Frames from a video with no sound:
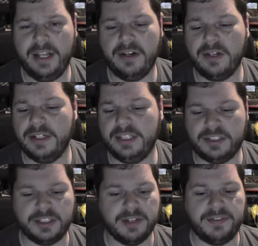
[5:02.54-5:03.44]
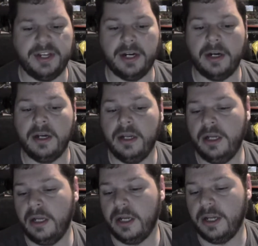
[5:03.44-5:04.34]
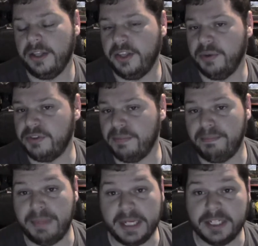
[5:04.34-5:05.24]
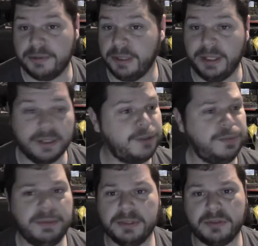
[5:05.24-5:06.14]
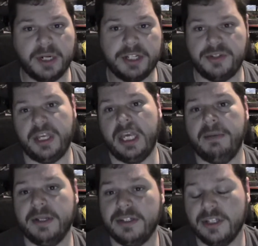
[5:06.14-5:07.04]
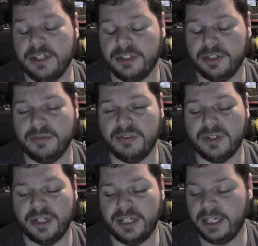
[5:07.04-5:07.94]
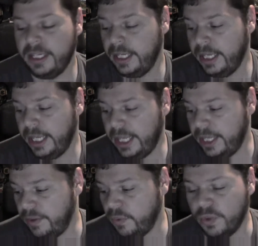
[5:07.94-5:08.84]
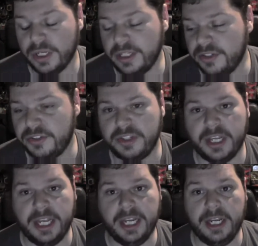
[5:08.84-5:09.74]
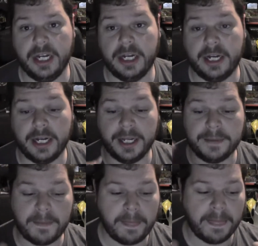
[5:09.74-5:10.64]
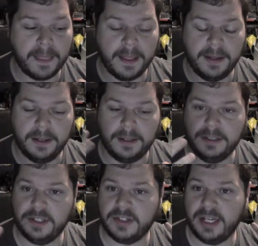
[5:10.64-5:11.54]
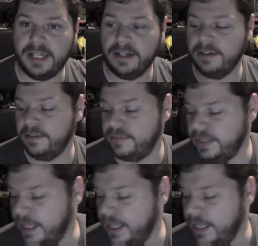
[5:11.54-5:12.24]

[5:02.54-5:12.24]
they had a lot of neat stuff there. There was a big display. It was pretty much right as you came into the show floor. It was a uh, design of